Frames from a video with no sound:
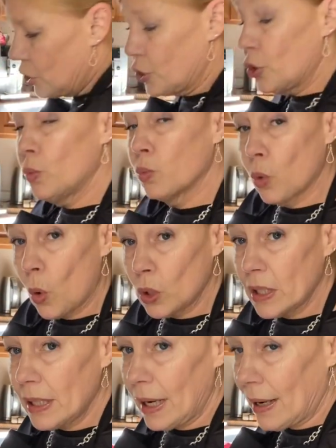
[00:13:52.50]
to roll
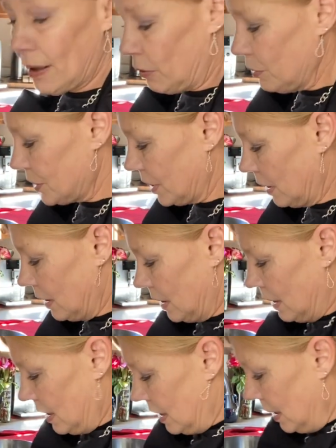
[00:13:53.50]
it out
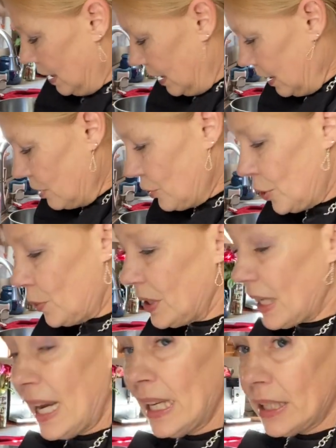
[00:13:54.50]
into an
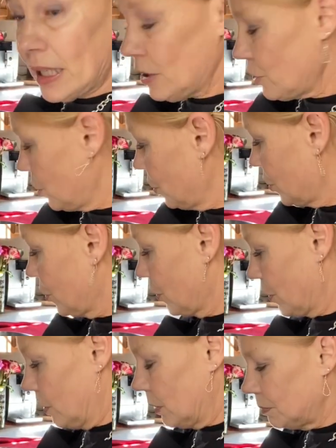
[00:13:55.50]
8-inch
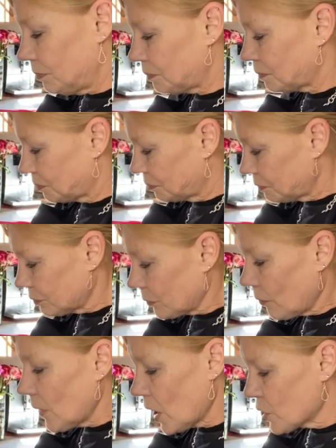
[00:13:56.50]
circle.
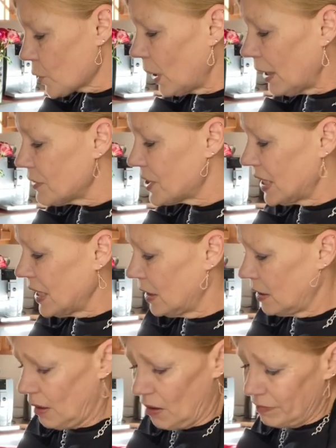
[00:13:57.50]
So I've
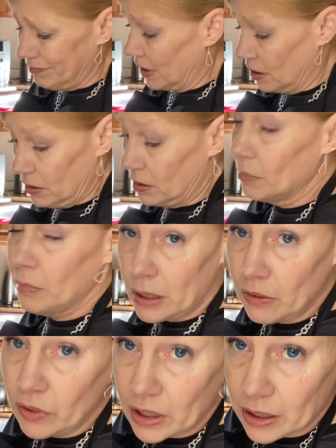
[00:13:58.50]
seen
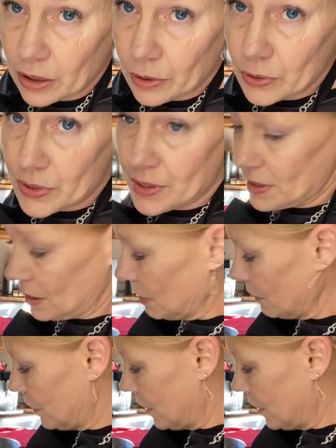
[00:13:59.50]
many videos, and some of